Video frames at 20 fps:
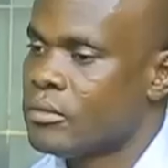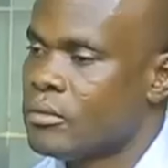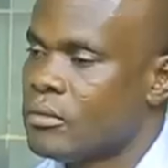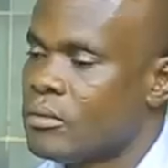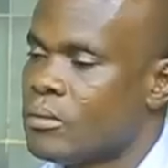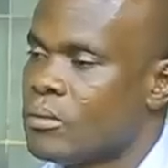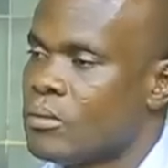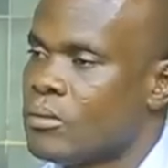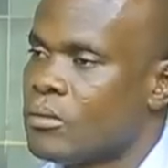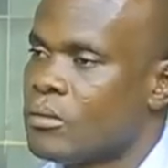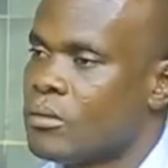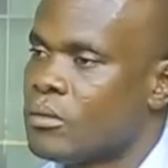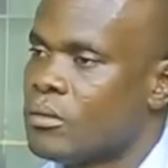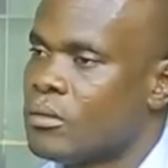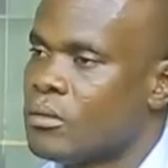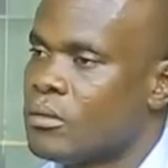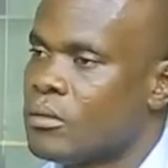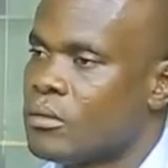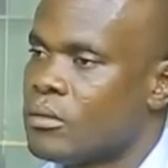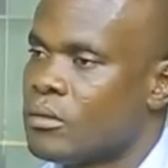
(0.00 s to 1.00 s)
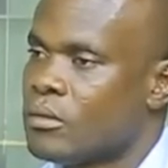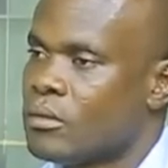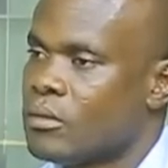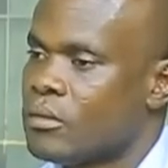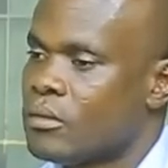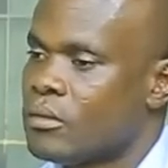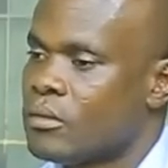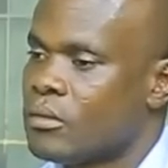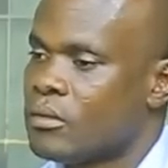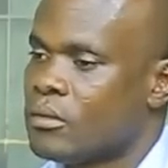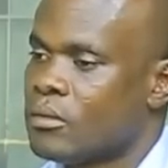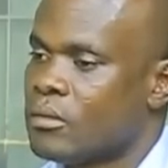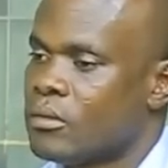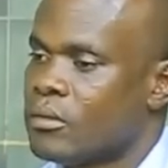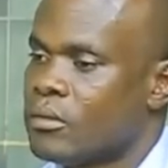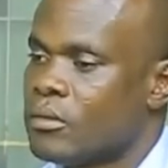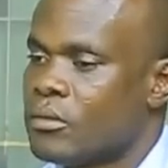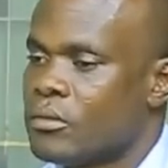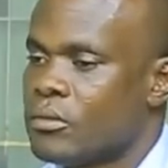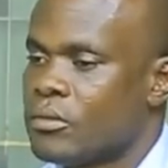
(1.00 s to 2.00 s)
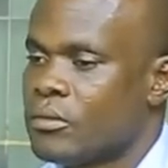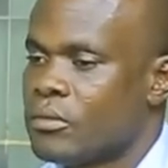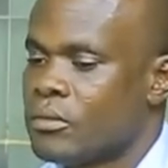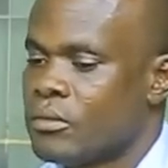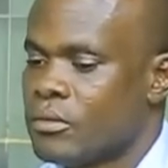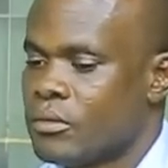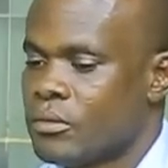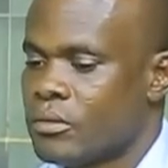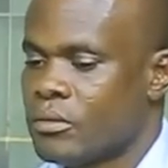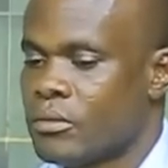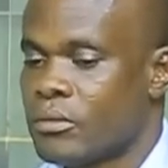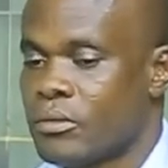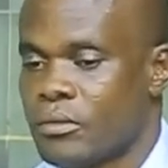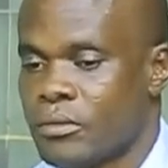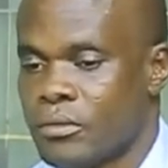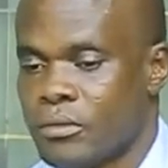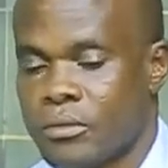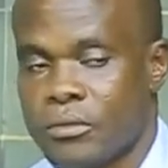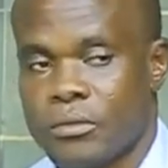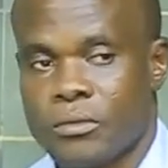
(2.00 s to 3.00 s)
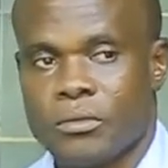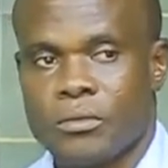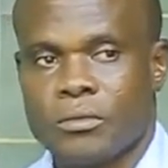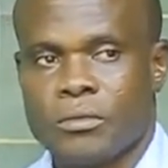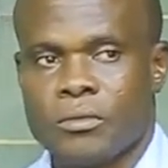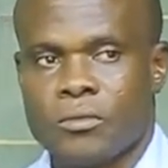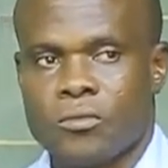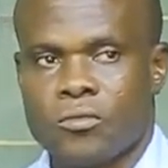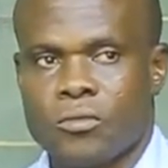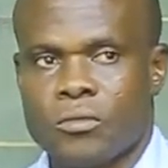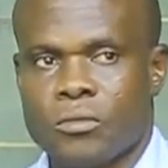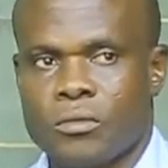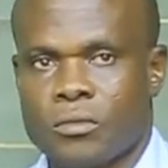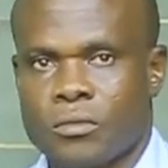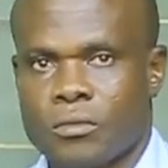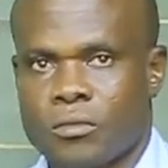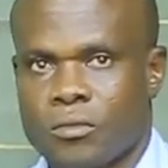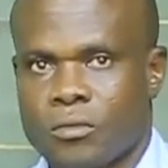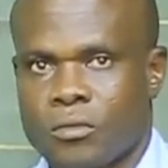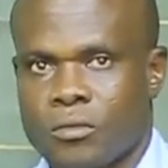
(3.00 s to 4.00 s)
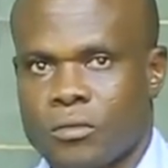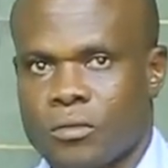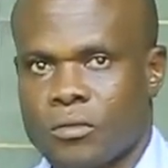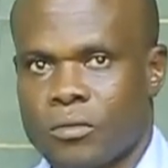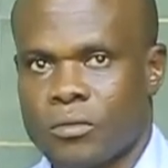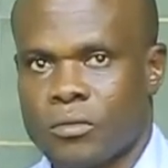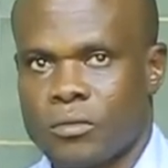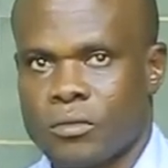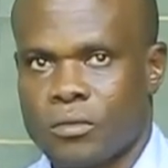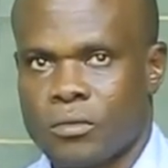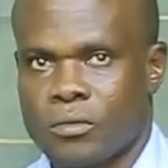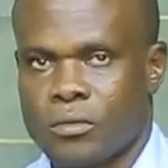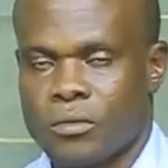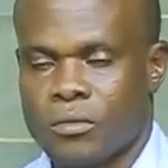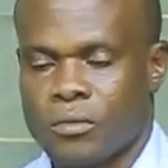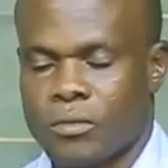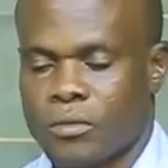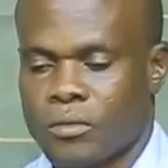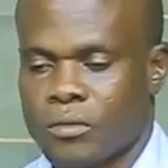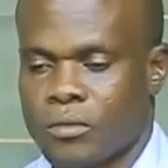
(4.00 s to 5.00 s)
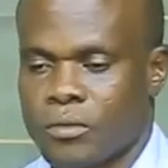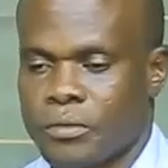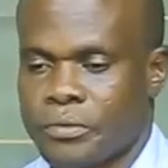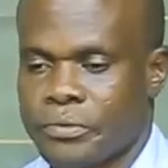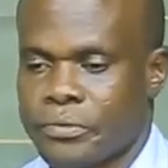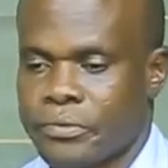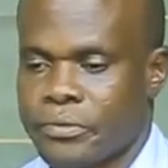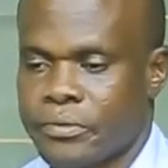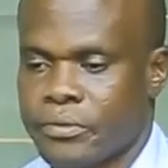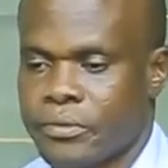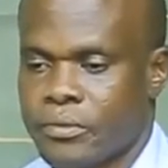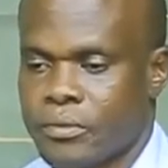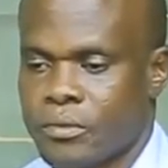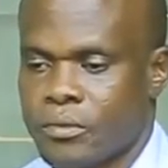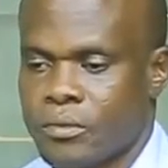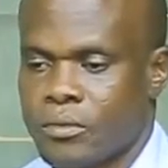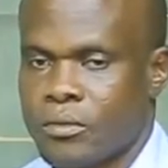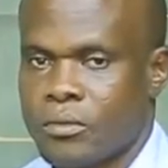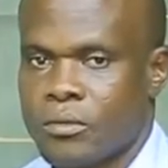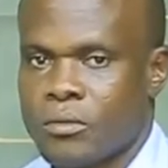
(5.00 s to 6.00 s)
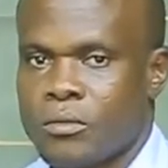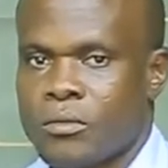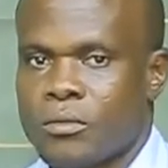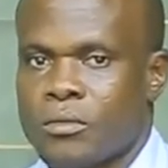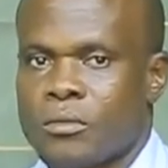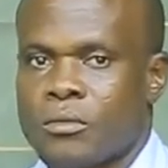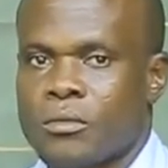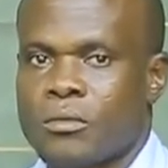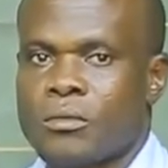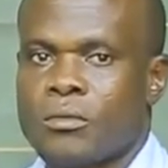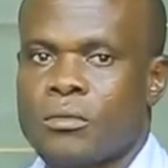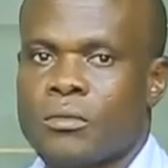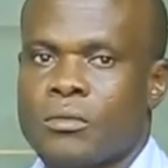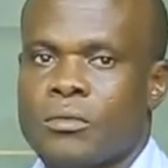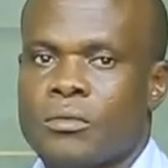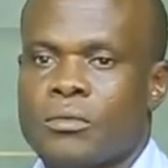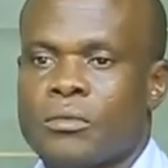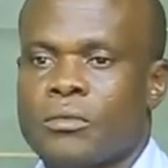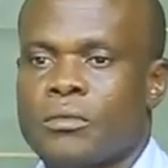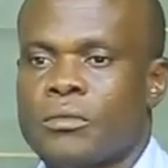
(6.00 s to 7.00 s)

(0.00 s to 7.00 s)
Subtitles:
(silent)